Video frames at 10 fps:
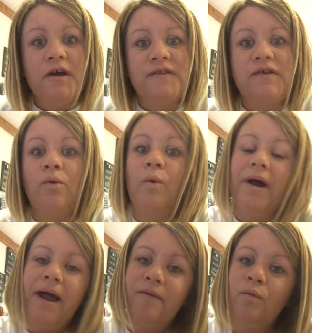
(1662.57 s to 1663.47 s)
So
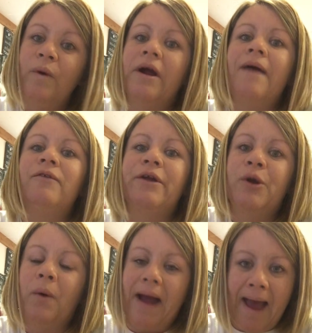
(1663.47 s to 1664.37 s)
wherever
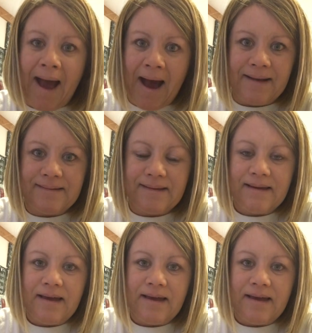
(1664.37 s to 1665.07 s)
you're at,